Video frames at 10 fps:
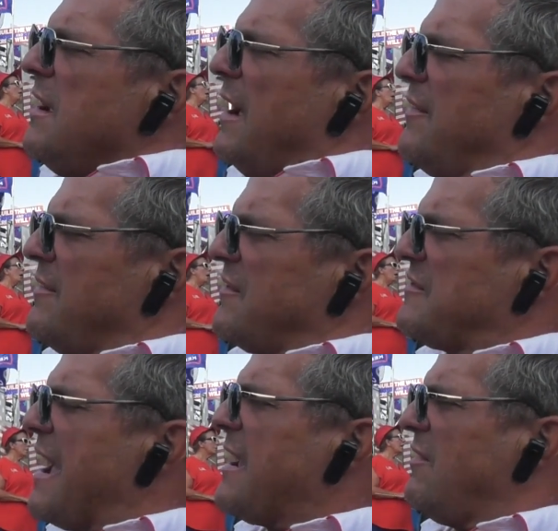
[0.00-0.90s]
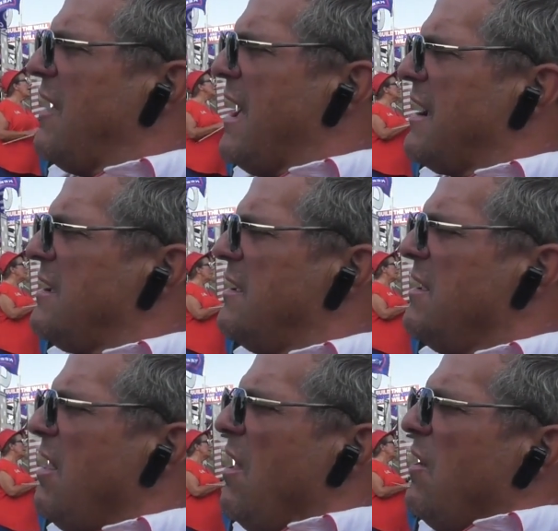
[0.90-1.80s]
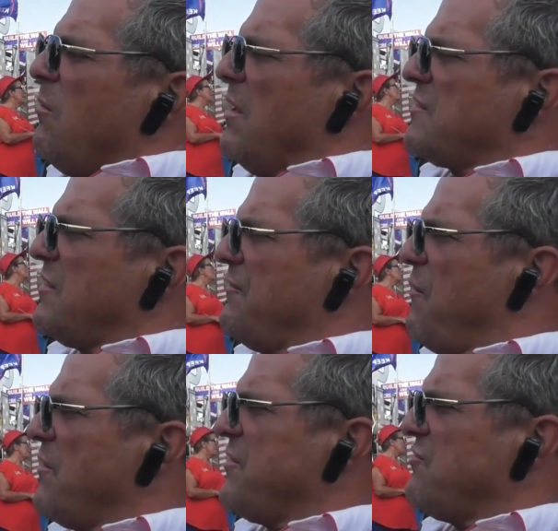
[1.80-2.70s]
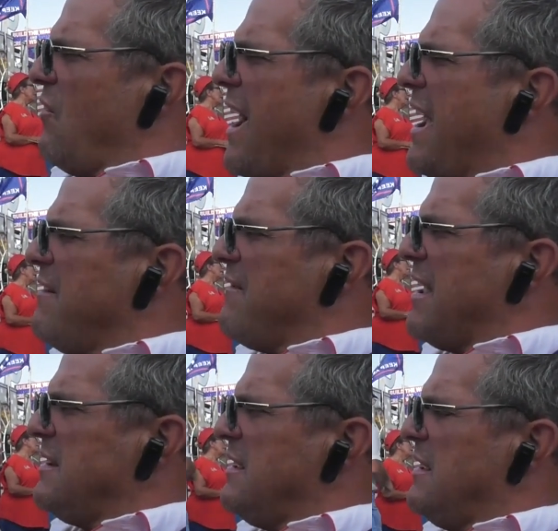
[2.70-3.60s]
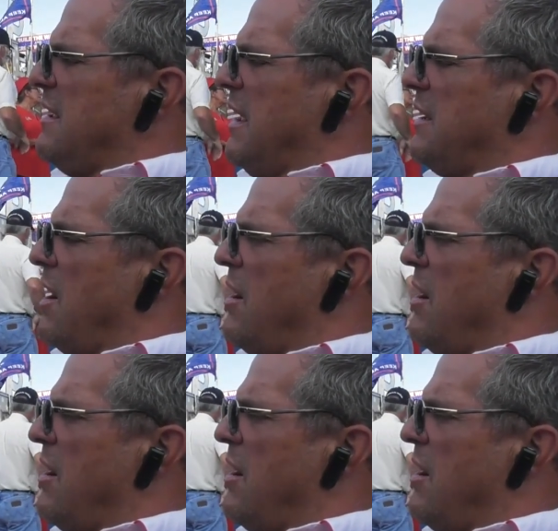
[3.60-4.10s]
And then the second leg was to the 4th of July event in